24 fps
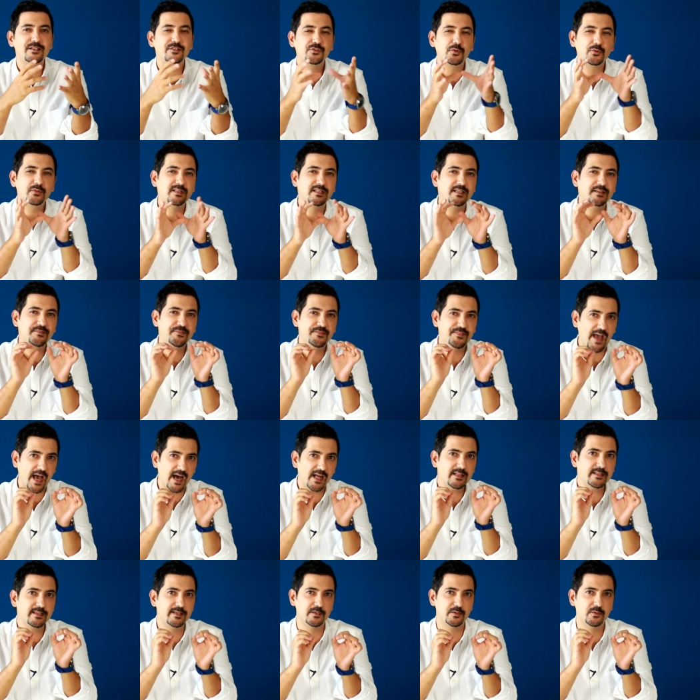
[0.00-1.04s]
So the
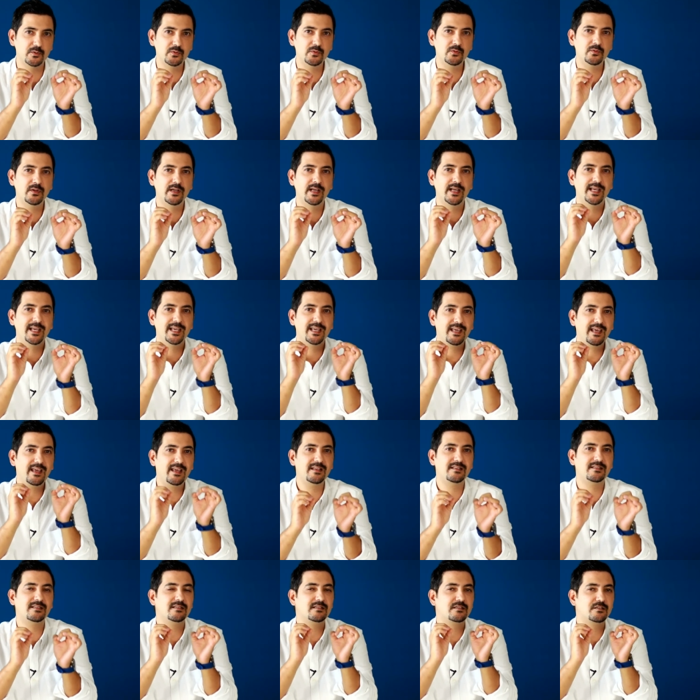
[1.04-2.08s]
value
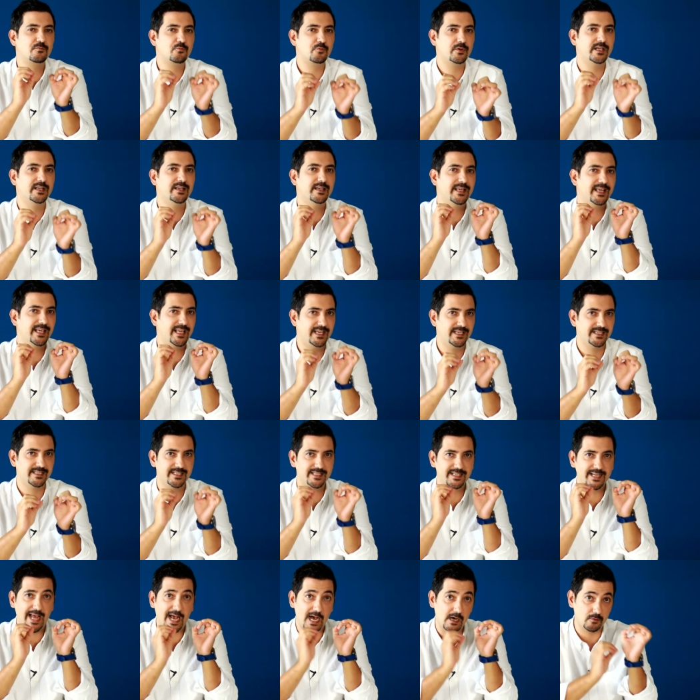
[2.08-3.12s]
isn't really in
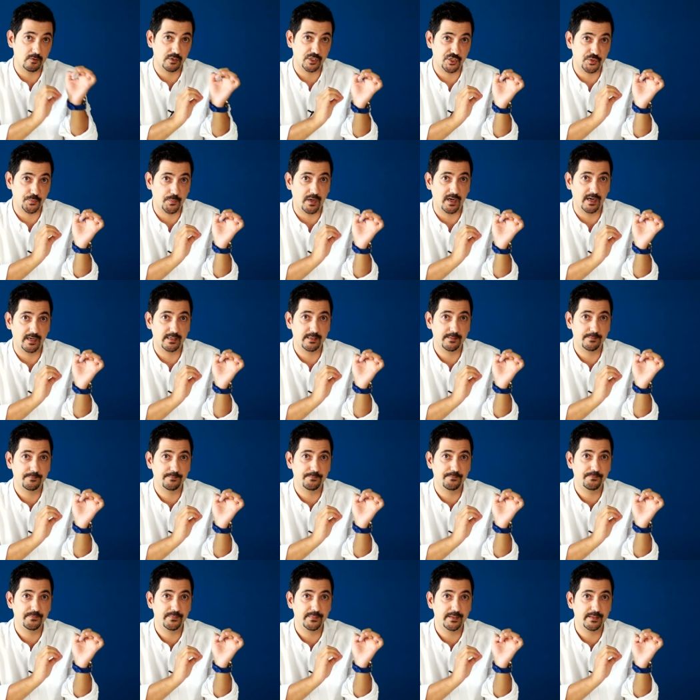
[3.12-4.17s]
the knowledge part,
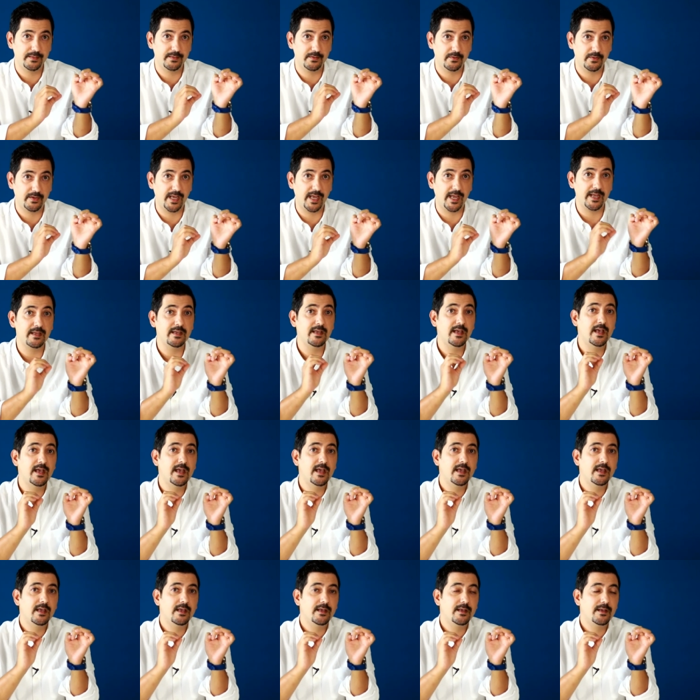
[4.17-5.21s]
okay?
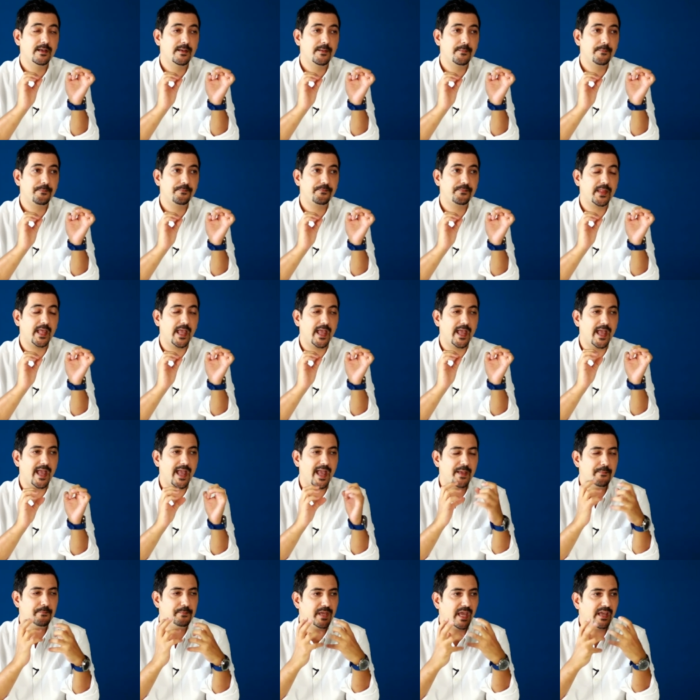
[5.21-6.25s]

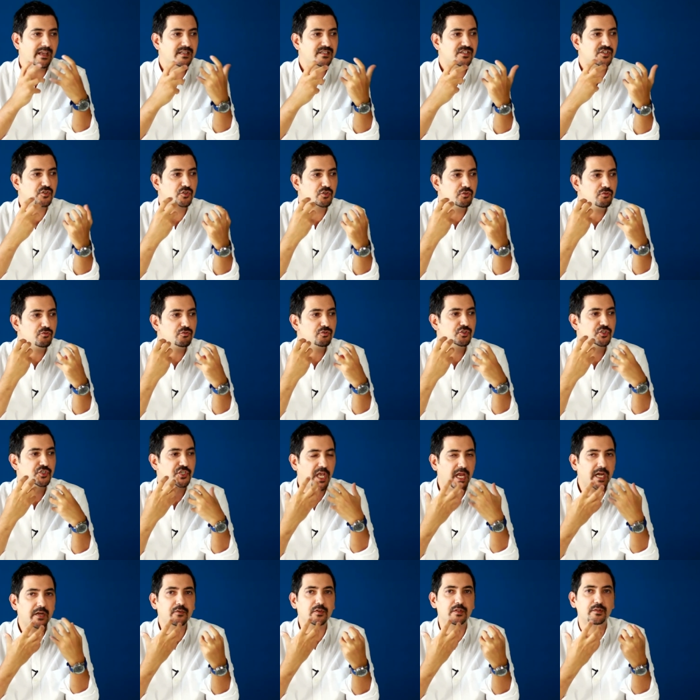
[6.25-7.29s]
M B A is too
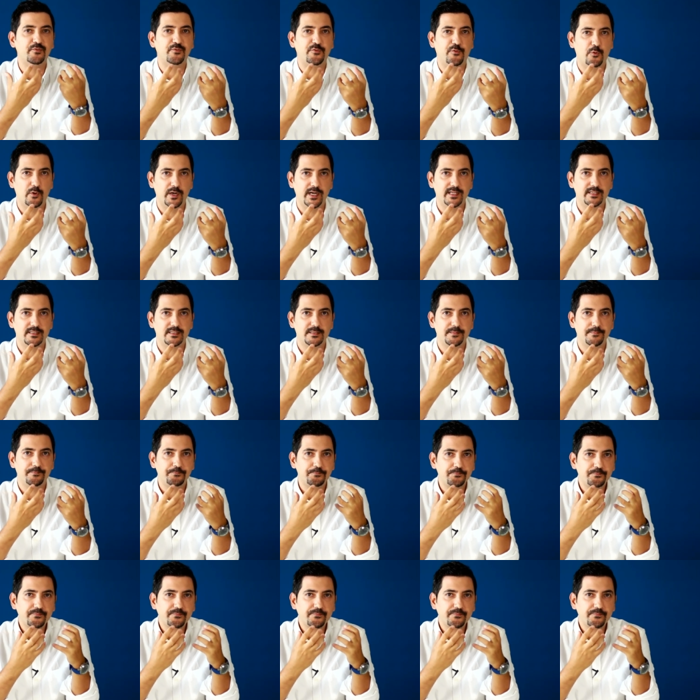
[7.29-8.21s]
general for it.